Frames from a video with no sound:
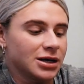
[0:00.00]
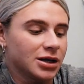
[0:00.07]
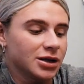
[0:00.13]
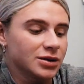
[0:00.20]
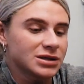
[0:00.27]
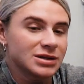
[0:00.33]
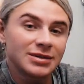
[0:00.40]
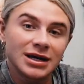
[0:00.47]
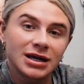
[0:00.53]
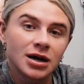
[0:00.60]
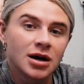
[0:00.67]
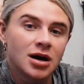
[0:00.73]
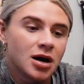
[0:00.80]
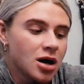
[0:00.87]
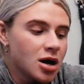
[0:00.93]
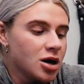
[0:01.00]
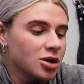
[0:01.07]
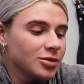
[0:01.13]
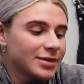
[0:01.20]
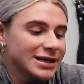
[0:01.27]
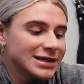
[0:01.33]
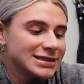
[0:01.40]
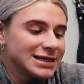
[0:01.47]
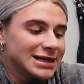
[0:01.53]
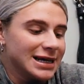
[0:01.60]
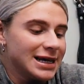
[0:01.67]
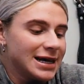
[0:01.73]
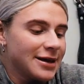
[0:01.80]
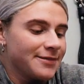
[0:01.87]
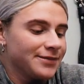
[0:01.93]
and glutamine, all mixed in
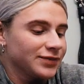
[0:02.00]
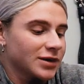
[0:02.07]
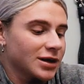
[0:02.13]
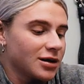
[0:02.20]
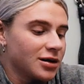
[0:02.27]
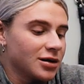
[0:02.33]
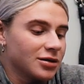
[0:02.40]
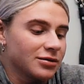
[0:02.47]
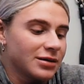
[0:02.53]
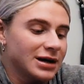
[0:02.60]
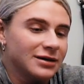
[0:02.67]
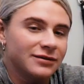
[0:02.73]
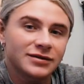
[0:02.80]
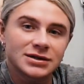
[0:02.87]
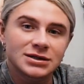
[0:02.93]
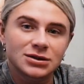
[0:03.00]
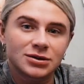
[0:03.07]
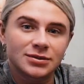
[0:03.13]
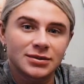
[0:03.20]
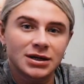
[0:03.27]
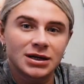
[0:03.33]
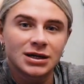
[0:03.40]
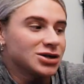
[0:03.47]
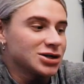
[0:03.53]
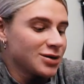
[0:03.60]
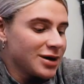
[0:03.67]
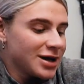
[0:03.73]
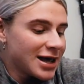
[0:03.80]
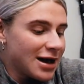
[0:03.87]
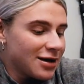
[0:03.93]
here, ready for some
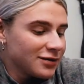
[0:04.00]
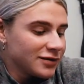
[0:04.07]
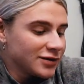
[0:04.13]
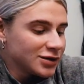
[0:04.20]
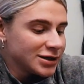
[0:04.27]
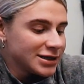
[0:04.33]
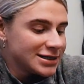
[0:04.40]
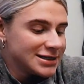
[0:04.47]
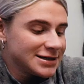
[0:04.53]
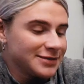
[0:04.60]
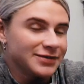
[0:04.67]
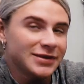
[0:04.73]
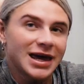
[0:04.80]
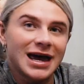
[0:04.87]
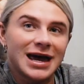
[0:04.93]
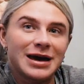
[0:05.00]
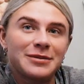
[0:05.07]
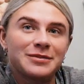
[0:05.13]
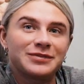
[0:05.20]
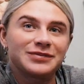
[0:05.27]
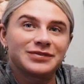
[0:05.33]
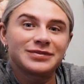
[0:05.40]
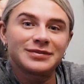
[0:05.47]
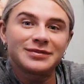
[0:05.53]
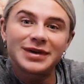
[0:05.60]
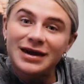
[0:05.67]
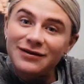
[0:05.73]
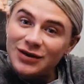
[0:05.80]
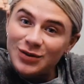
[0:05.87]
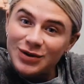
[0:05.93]
intra-workout fullness.
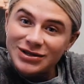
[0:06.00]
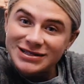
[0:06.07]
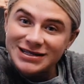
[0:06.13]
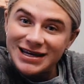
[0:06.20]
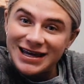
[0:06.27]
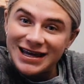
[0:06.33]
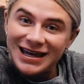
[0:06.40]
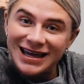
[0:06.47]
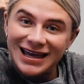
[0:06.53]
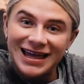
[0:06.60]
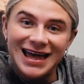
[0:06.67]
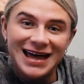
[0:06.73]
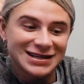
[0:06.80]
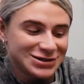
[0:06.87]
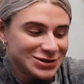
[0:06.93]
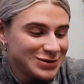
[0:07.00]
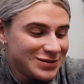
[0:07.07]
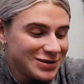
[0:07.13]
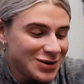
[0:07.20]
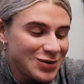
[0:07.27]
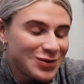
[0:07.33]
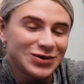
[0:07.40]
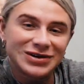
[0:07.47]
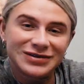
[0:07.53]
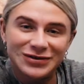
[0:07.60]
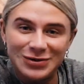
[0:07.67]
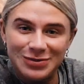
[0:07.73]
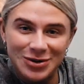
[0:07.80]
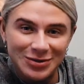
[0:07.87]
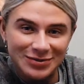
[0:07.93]
But if you want to get some
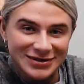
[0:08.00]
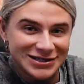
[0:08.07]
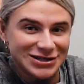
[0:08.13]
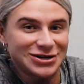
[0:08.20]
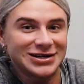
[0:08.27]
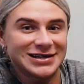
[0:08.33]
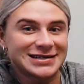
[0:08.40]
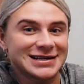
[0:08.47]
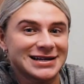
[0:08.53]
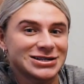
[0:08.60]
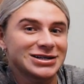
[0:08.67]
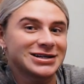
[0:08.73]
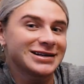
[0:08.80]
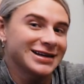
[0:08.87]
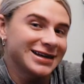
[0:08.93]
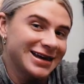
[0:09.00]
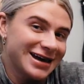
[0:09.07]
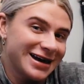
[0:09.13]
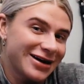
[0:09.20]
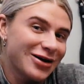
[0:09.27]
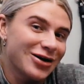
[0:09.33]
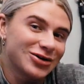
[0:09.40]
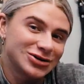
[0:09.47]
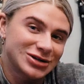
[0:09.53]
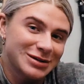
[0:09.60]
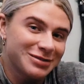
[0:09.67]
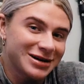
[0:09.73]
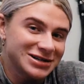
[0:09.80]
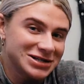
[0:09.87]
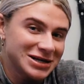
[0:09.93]
wonderful pumps during your session, get on
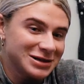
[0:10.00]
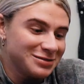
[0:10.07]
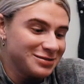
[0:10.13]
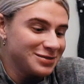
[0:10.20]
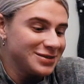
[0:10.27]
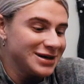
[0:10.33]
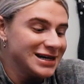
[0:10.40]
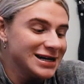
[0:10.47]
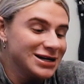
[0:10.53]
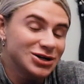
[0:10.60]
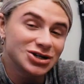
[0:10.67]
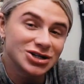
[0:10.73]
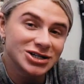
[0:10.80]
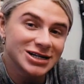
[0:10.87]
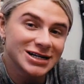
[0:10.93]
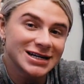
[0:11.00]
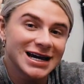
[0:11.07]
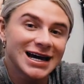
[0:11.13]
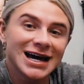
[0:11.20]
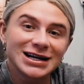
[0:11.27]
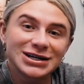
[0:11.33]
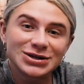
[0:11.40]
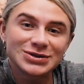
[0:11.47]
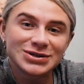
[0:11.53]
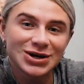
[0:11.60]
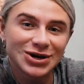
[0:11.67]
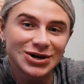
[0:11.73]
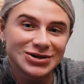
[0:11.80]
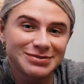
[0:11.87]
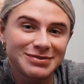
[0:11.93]
Trained by JP Nutrition and use
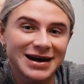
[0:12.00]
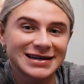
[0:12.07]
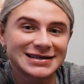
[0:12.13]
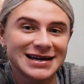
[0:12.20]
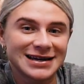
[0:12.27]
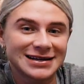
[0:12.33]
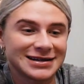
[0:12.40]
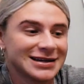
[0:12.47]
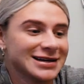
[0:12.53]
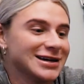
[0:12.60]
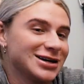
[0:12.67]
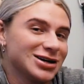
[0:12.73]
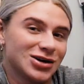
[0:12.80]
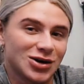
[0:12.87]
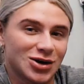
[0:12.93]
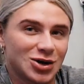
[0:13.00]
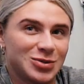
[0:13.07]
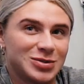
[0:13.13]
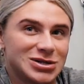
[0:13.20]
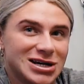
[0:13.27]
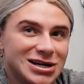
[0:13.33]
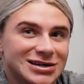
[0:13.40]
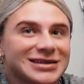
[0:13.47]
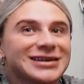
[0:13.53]
code MEG10, not code 10.